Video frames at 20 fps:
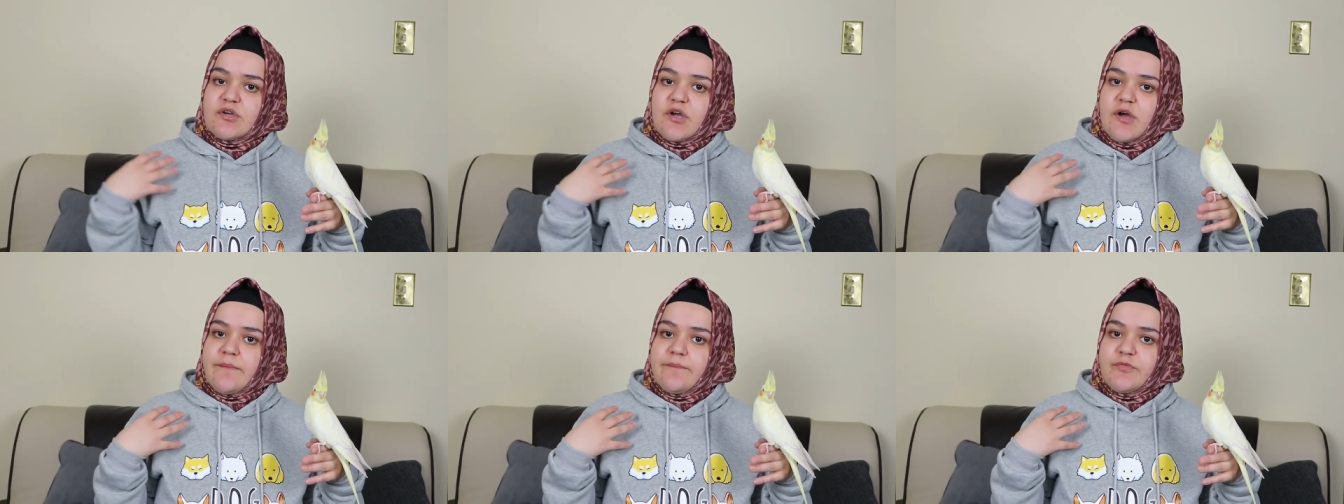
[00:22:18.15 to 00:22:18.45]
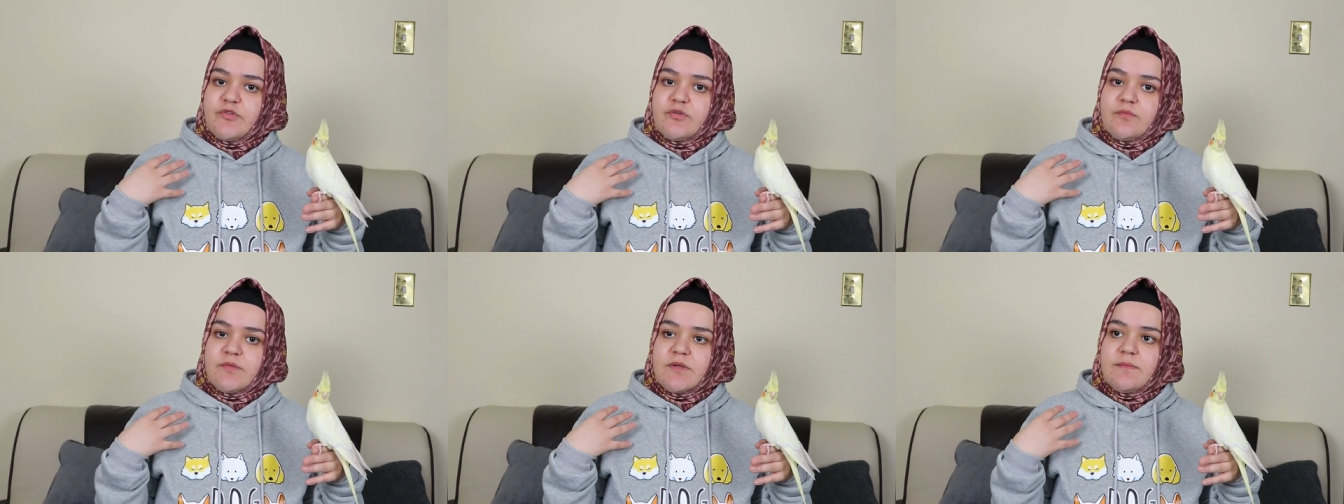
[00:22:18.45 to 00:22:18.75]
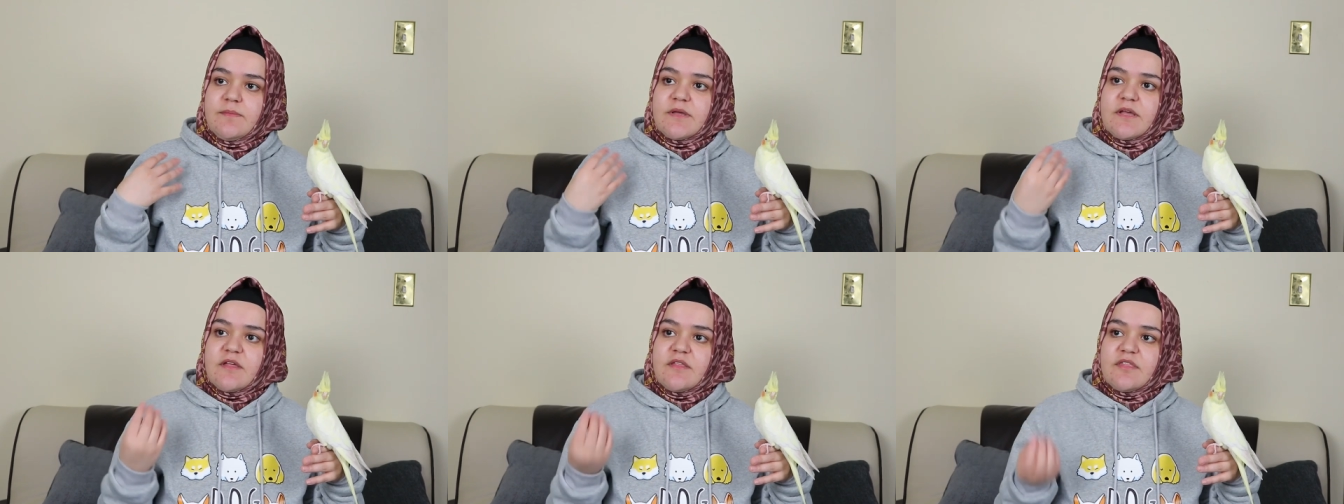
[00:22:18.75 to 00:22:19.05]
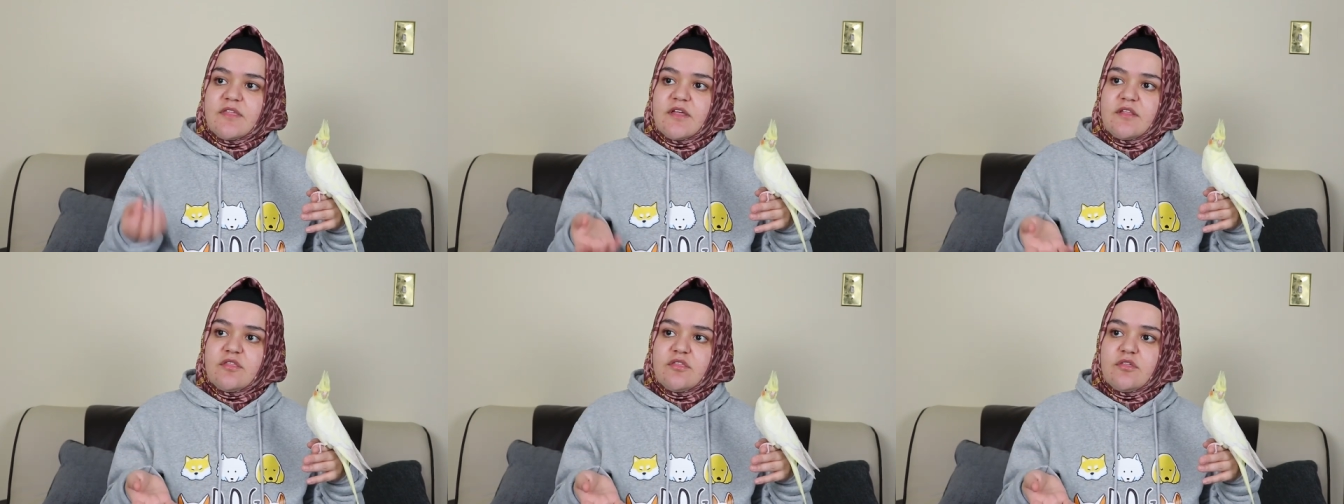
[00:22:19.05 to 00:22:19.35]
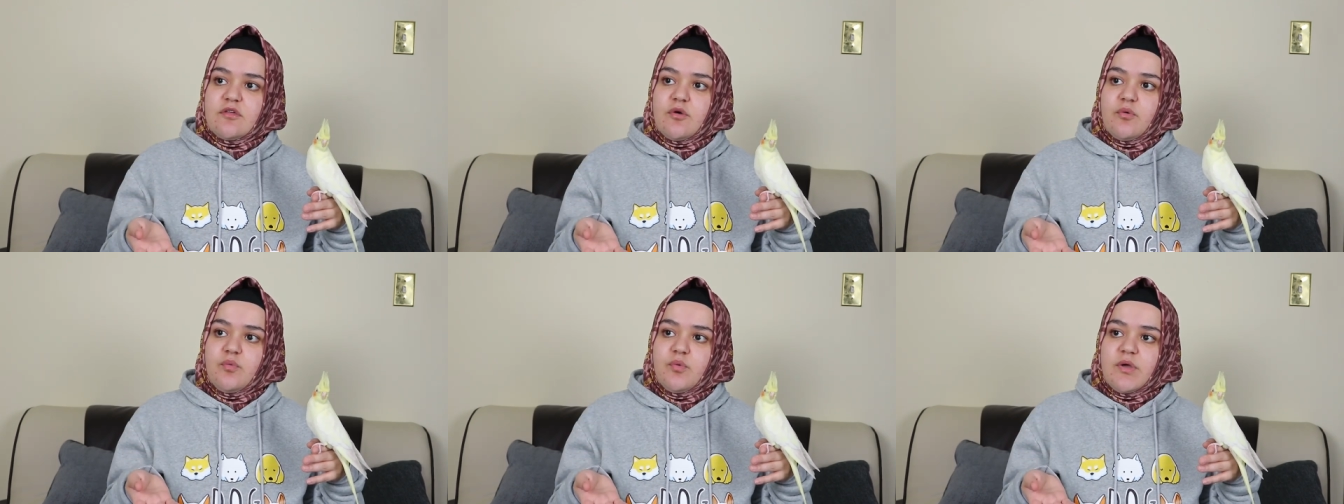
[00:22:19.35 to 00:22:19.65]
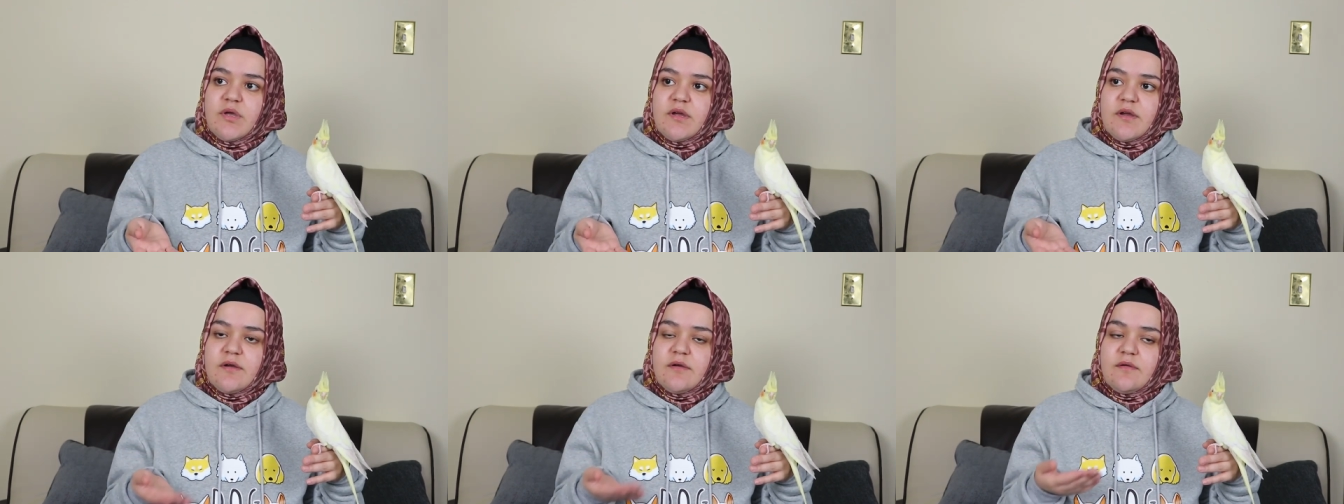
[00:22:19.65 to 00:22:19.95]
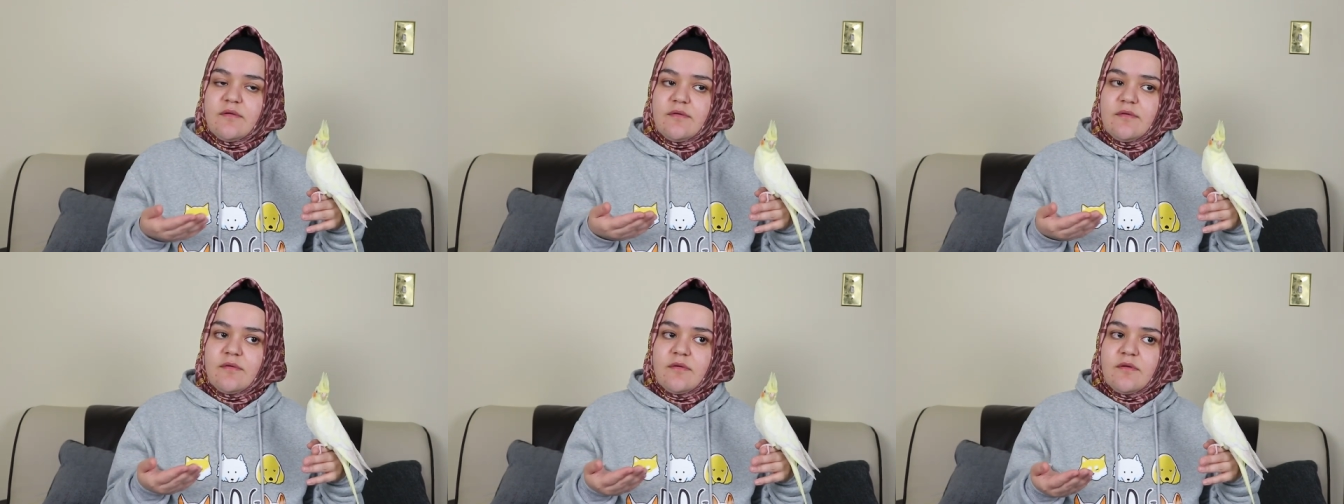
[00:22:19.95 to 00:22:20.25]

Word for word: come to me because that's so weird